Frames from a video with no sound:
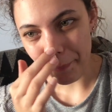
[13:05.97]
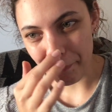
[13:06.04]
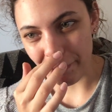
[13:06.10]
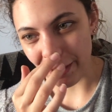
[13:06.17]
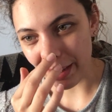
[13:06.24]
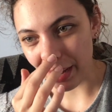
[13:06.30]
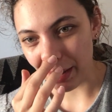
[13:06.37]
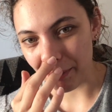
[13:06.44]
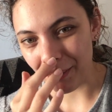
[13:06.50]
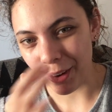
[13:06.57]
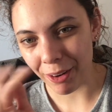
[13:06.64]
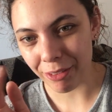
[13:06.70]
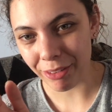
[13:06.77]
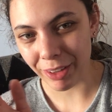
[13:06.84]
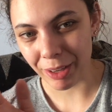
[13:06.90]
But
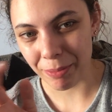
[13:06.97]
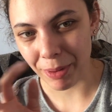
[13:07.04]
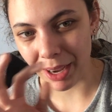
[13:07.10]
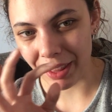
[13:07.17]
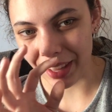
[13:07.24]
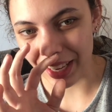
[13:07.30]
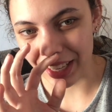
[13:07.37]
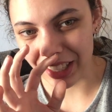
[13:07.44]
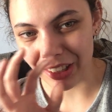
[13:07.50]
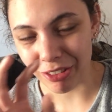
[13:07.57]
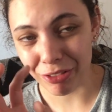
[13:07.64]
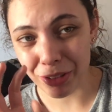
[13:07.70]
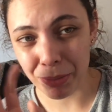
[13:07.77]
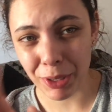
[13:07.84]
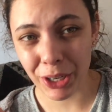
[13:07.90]
hopefully by the end
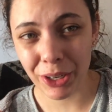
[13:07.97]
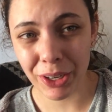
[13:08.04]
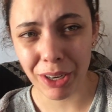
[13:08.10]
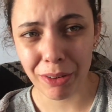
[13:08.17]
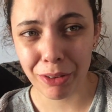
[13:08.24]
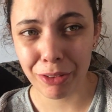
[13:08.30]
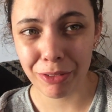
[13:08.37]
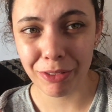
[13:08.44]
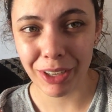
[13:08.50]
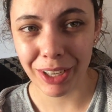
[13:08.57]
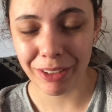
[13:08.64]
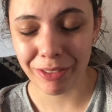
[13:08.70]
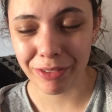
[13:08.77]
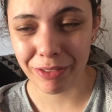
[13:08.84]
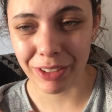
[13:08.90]
of tomorrow I'll
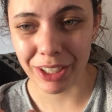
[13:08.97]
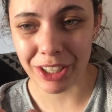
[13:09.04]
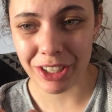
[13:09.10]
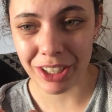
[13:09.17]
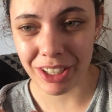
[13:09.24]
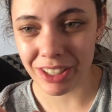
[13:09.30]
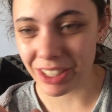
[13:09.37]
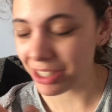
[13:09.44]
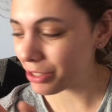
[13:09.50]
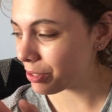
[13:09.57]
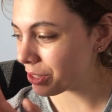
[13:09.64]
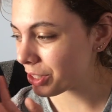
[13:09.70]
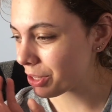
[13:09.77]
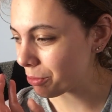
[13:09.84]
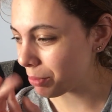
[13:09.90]
have finished listening to
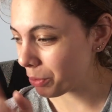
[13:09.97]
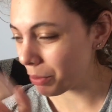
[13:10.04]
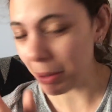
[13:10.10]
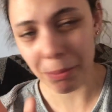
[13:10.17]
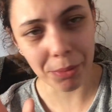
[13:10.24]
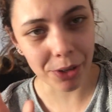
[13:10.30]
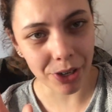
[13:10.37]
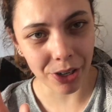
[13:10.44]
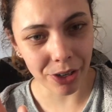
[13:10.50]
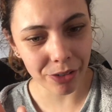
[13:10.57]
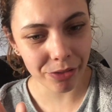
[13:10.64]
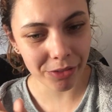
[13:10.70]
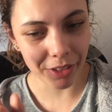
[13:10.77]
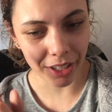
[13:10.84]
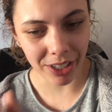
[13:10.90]
it, so there'll be 1 book
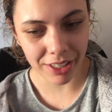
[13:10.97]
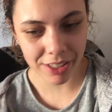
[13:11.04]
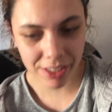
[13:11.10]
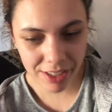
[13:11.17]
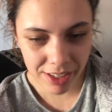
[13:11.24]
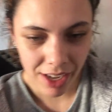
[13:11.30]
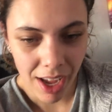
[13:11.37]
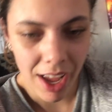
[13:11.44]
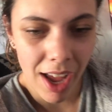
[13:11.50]
off the list.